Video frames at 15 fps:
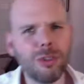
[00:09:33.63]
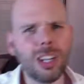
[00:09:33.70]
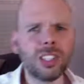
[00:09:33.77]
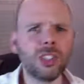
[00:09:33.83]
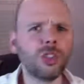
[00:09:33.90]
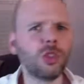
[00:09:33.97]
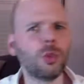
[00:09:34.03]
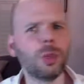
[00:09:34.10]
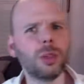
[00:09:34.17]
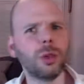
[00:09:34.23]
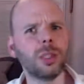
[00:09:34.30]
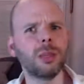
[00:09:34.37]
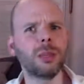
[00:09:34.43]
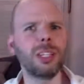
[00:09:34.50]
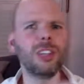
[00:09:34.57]
risks, you should be
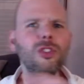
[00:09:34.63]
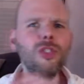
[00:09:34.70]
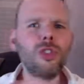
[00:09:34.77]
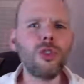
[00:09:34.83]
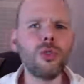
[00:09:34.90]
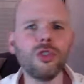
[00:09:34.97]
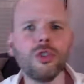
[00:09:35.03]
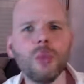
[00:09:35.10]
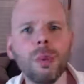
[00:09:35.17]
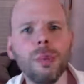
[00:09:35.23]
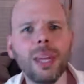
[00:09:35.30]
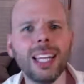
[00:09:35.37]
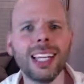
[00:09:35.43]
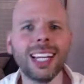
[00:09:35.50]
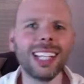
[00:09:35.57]
doing something new, you should
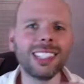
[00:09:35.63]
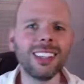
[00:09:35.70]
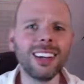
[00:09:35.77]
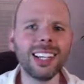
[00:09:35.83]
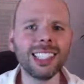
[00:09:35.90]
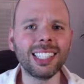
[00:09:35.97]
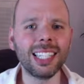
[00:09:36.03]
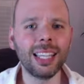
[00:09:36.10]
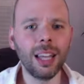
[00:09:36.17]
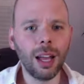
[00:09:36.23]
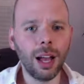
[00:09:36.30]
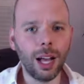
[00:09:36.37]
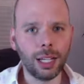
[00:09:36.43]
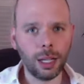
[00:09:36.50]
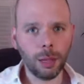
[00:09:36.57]
be meeting anxiety,
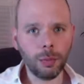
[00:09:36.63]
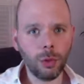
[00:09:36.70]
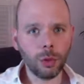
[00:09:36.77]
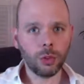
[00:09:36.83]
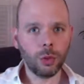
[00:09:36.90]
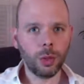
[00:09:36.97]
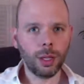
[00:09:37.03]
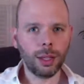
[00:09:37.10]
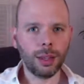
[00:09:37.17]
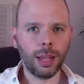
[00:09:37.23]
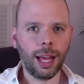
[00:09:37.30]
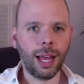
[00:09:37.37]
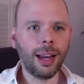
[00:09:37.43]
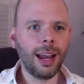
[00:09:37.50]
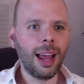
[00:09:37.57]
and I'm not doing
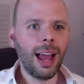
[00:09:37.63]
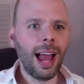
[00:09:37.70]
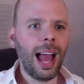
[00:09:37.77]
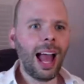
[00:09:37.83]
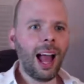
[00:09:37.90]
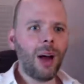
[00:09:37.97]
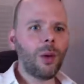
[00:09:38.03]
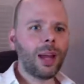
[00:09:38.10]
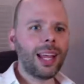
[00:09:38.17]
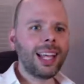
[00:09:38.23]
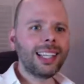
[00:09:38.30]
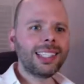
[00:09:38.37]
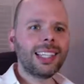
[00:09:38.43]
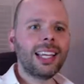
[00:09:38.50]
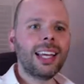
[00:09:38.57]
that, how
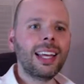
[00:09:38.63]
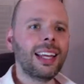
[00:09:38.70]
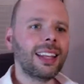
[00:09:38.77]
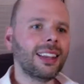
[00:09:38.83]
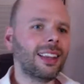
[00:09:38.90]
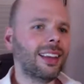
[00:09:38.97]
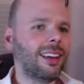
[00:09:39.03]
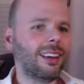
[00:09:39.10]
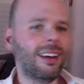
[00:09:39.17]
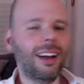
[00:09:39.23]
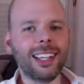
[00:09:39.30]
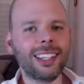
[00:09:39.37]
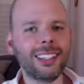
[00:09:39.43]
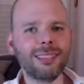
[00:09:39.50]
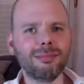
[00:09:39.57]
is it that
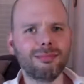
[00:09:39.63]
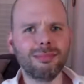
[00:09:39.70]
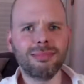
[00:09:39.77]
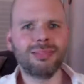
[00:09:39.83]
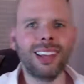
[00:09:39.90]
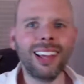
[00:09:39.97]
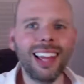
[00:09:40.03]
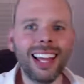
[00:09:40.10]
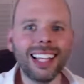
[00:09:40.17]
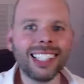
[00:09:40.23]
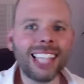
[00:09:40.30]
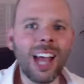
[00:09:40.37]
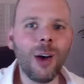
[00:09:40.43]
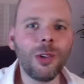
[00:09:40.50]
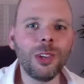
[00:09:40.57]
I can
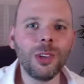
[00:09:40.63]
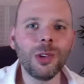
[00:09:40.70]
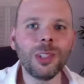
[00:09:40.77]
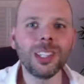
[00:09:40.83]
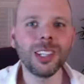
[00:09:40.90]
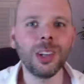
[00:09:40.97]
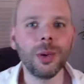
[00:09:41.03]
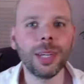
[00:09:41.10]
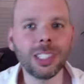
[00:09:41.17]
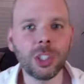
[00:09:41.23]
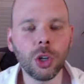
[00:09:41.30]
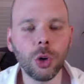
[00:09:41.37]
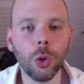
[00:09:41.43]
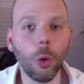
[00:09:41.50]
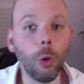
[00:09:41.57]
tell you to do it
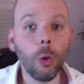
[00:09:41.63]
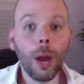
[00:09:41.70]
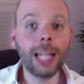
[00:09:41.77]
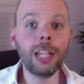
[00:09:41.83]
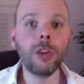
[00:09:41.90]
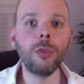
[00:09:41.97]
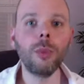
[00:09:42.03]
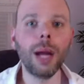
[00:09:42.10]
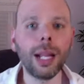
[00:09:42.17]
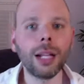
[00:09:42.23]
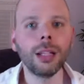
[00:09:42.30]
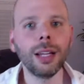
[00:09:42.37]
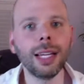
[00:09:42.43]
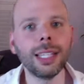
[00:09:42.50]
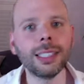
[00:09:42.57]
too, or any of my
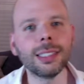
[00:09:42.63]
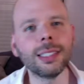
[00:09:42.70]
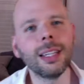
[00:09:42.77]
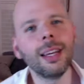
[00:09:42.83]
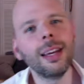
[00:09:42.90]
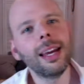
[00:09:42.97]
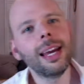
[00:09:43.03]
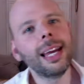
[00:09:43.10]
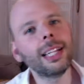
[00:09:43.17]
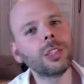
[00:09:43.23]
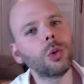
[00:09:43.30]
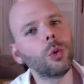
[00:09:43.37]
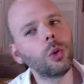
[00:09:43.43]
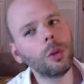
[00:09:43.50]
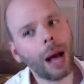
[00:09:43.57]
clients?
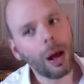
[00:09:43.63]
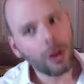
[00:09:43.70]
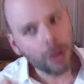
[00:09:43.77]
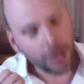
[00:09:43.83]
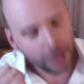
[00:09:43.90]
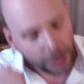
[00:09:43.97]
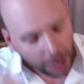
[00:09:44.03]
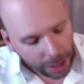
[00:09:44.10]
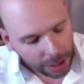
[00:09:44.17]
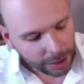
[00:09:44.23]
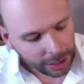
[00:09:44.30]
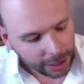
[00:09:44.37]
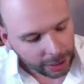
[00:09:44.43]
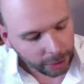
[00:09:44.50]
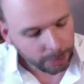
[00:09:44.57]
It's all about
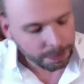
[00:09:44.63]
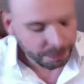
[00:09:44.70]
learning